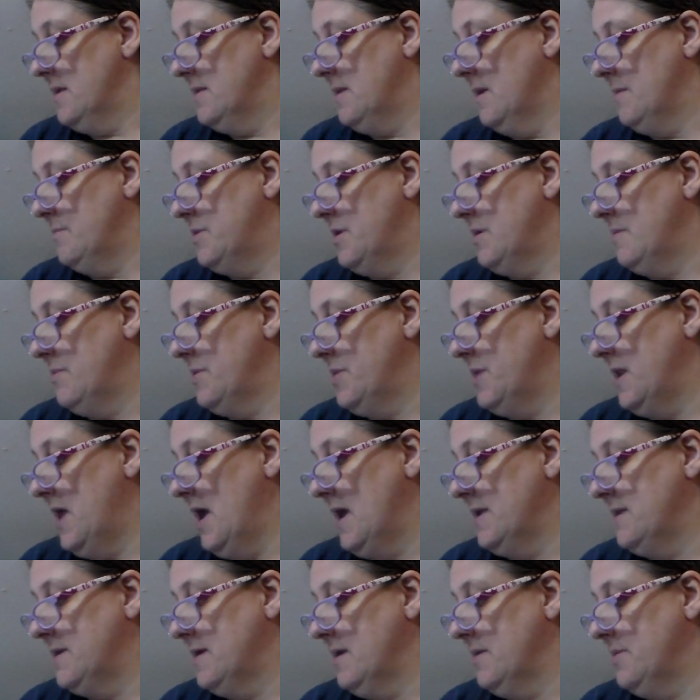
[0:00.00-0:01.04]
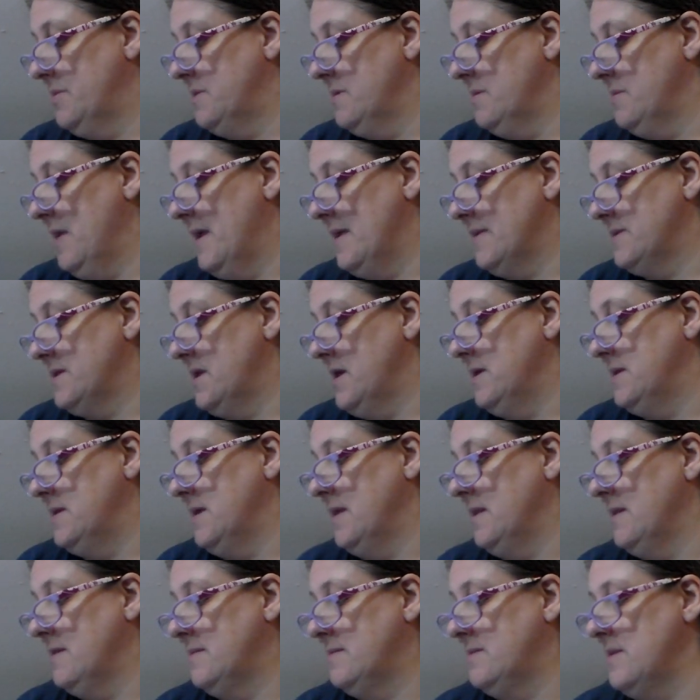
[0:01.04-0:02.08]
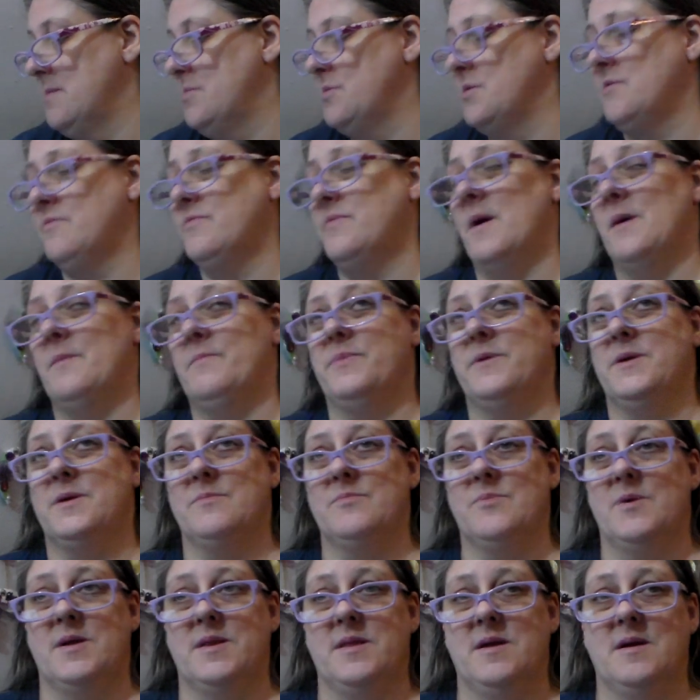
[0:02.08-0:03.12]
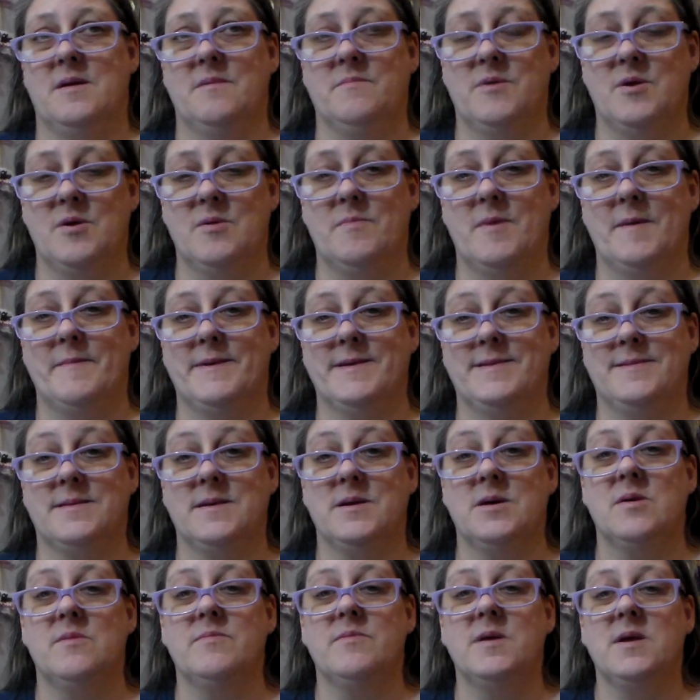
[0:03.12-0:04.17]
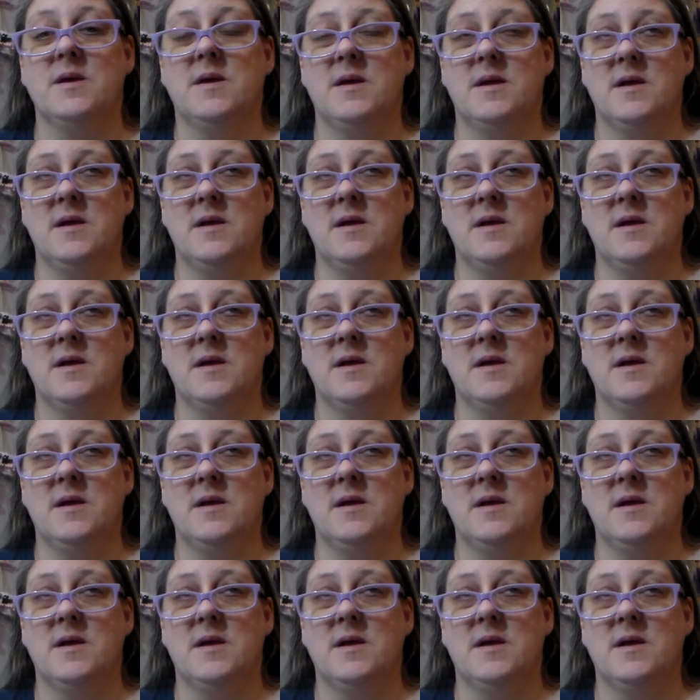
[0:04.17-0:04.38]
September the 19th, 2018. It's 7.05 p.m. right now. I'm here by myself.